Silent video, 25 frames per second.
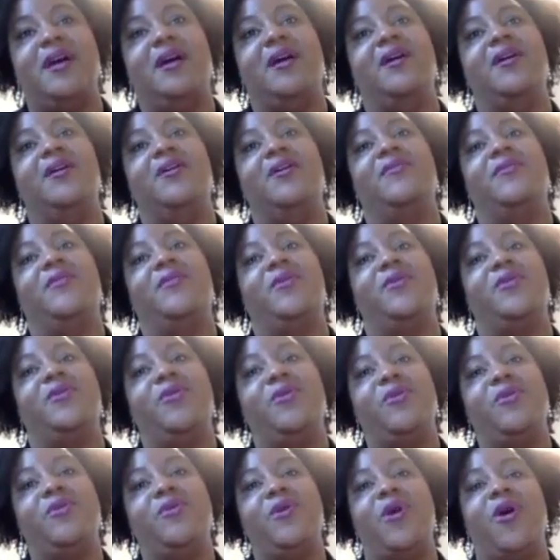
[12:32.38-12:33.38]
of
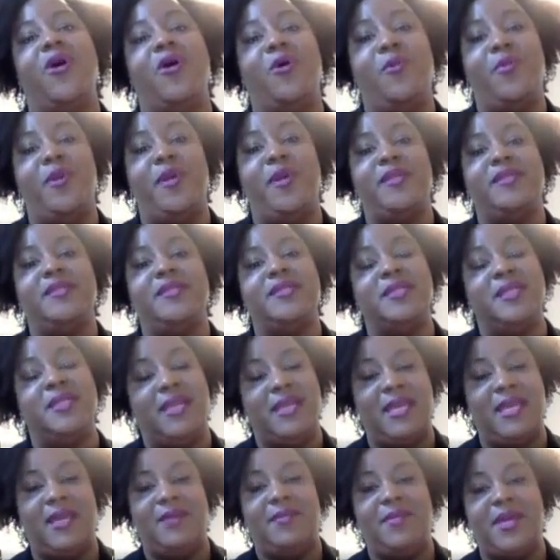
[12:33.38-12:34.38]
who opens
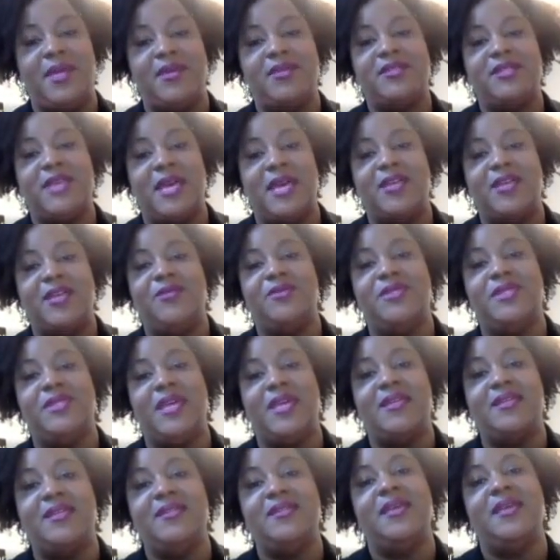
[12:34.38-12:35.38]
the emails that you
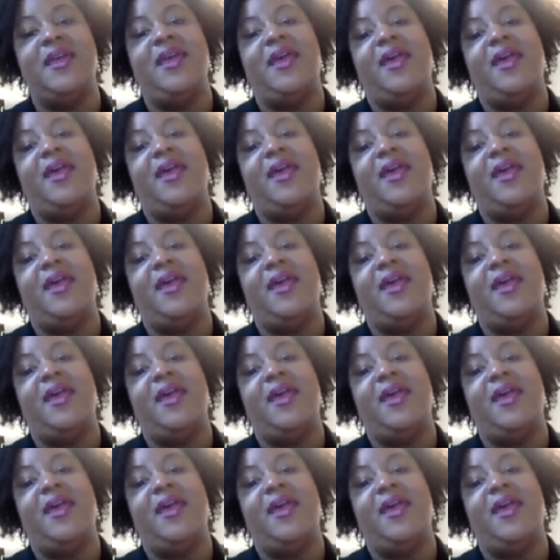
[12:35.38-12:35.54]
send.